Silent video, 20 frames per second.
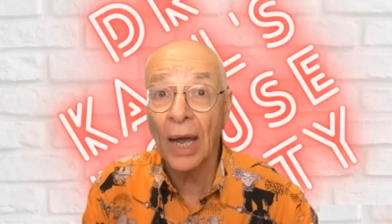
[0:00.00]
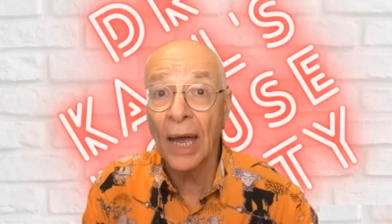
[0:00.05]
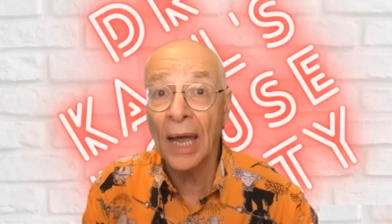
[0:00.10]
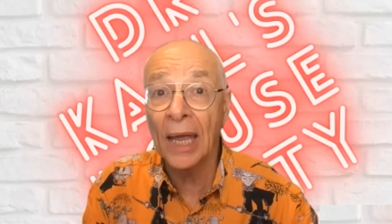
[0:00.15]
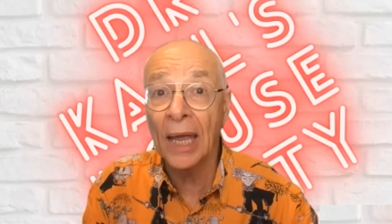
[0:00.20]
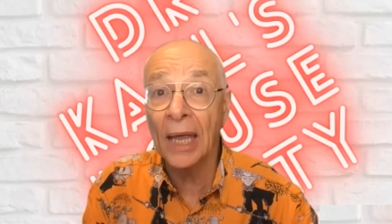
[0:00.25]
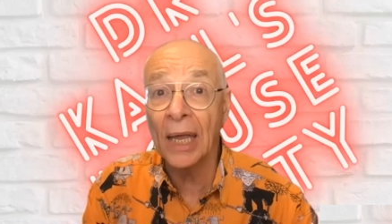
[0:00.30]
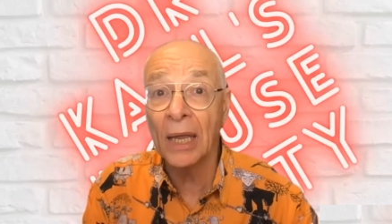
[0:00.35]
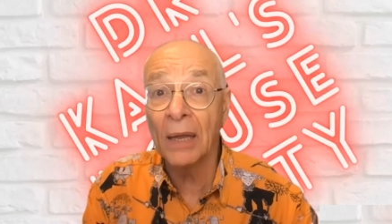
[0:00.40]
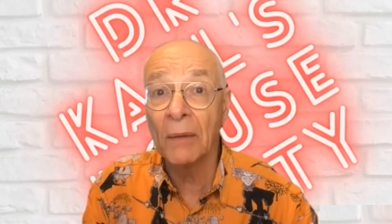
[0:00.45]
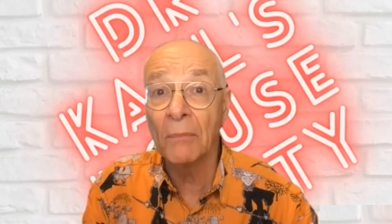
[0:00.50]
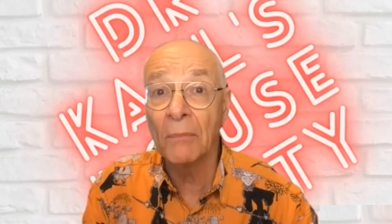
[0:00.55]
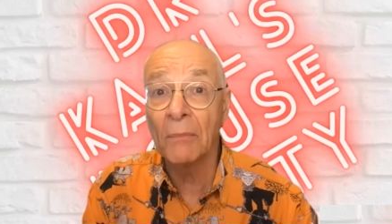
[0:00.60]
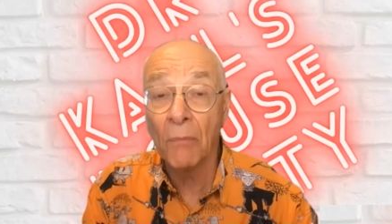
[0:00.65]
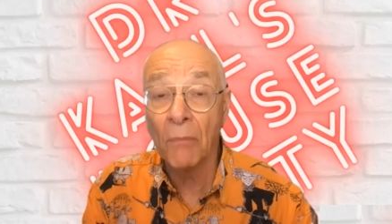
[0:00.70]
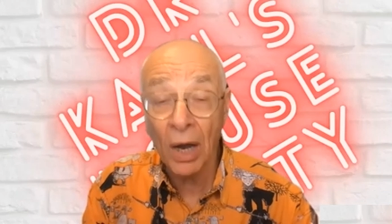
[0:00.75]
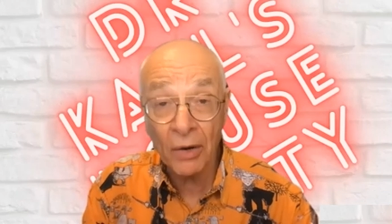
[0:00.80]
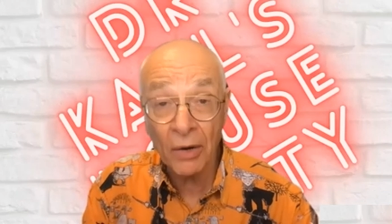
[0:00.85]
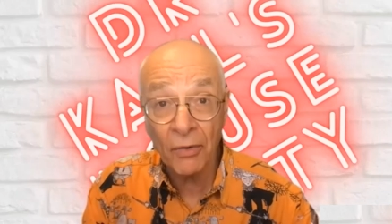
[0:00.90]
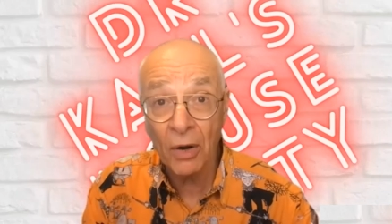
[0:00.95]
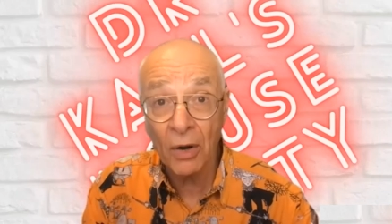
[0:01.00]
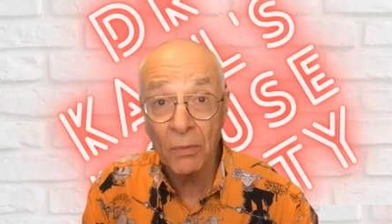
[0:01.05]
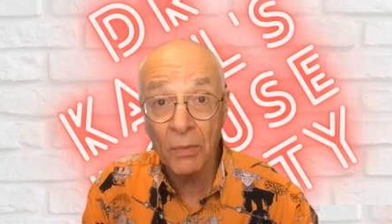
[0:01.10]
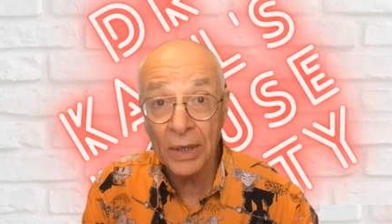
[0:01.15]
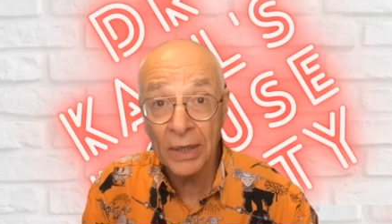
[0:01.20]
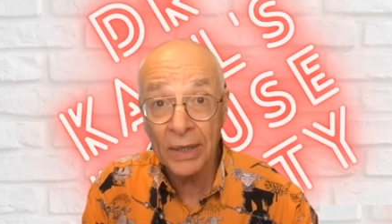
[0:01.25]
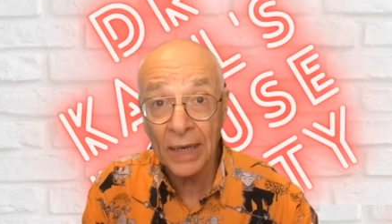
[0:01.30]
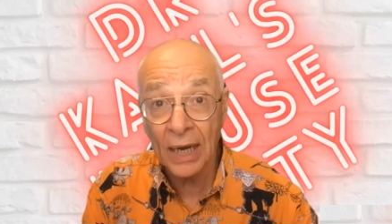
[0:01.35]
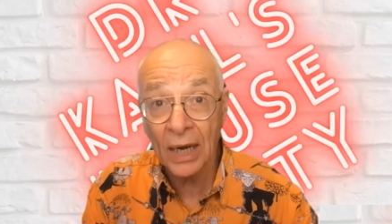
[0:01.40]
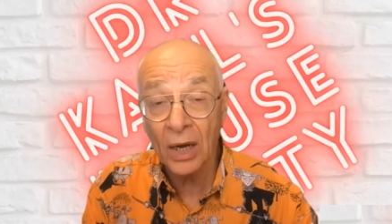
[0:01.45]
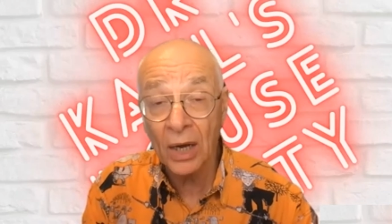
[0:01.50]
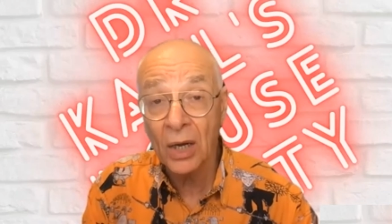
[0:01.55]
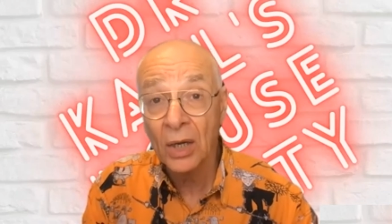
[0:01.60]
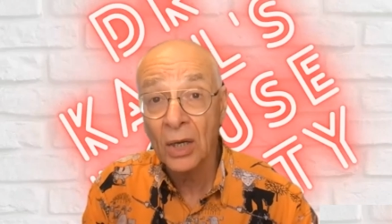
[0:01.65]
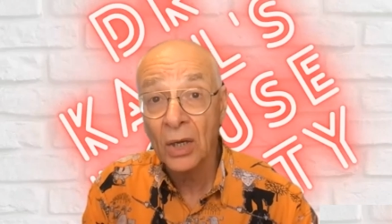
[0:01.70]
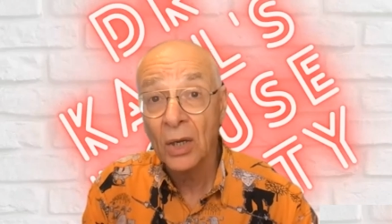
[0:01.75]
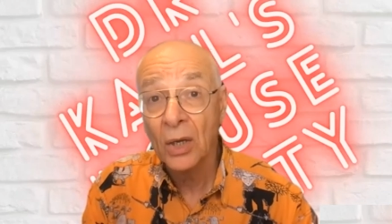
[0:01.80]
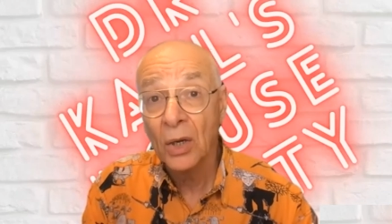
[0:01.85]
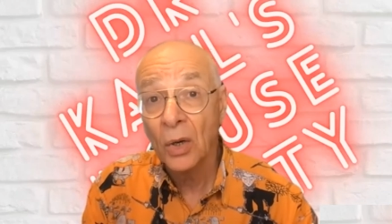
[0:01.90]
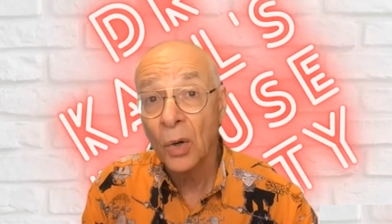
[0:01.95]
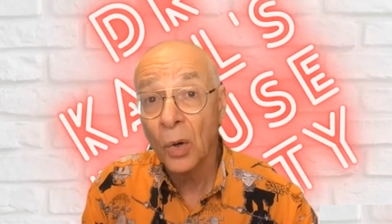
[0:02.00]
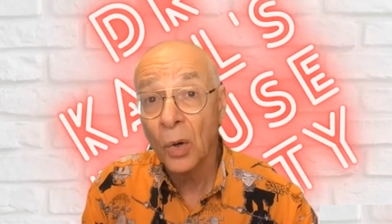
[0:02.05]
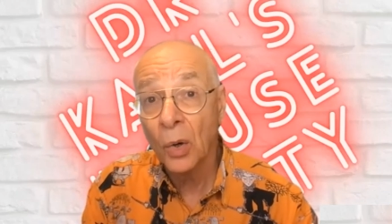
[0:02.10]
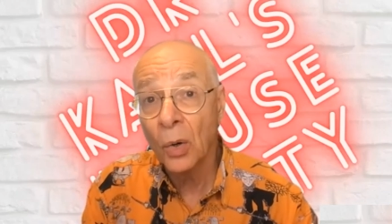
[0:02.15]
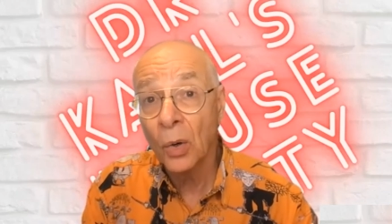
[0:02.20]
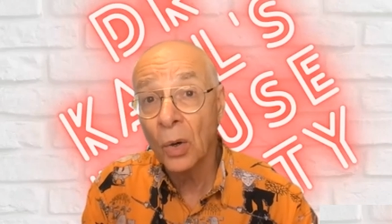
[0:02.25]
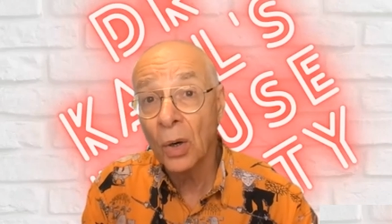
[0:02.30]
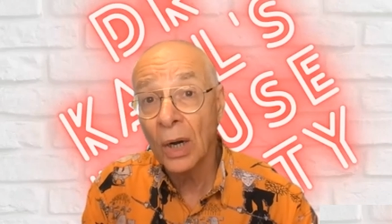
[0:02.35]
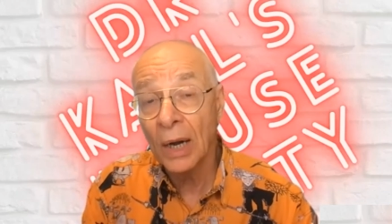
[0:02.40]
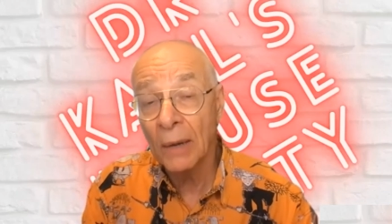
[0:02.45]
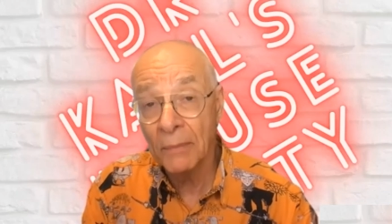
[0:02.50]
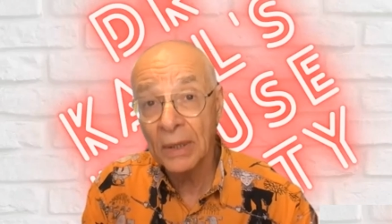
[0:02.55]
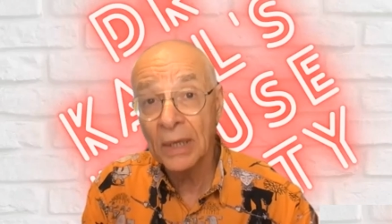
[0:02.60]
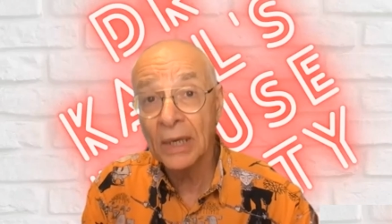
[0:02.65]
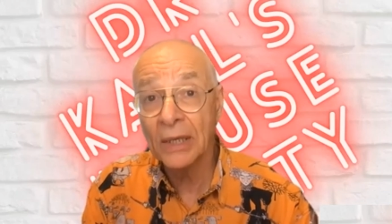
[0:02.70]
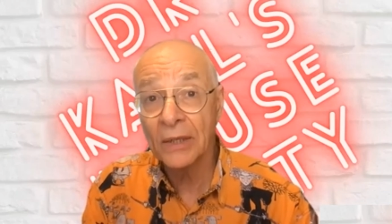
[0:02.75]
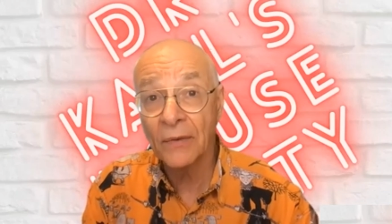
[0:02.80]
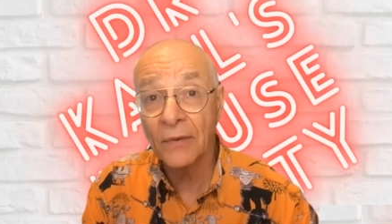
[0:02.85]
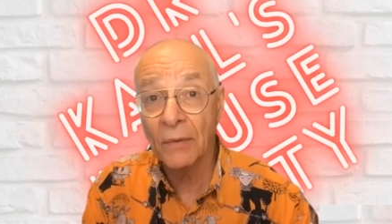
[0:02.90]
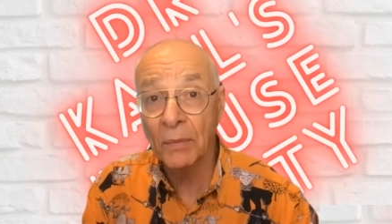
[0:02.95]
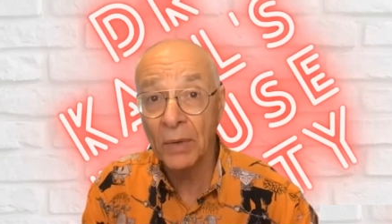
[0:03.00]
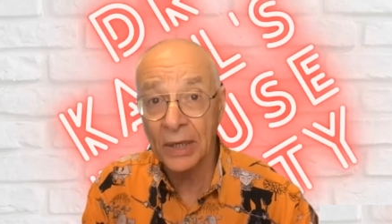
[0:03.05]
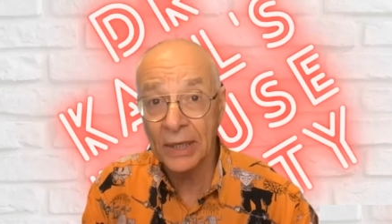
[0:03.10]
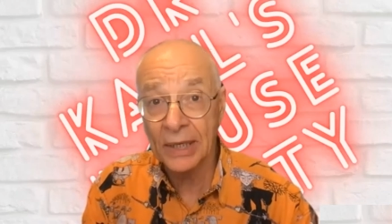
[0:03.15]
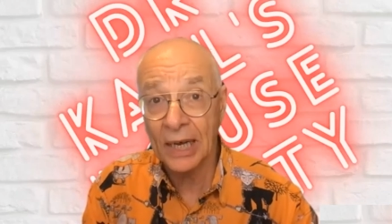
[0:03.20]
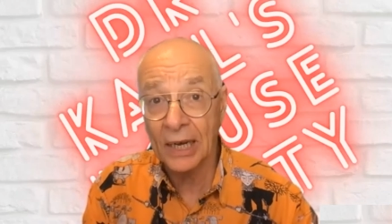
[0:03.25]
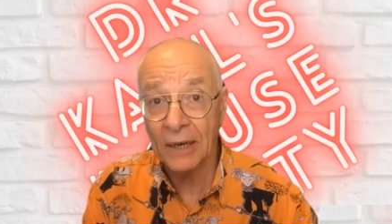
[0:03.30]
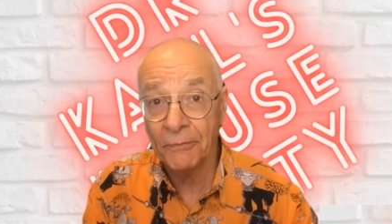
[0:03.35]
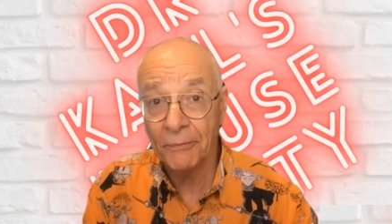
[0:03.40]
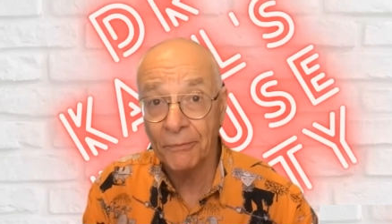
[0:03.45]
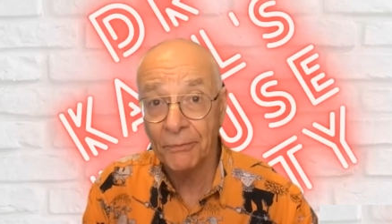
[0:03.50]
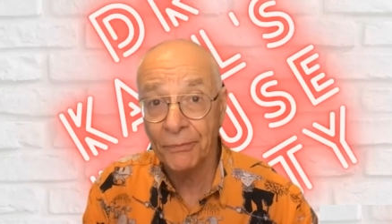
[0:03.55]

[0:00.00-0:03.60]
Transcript: a micrometer or a millionth of a meter.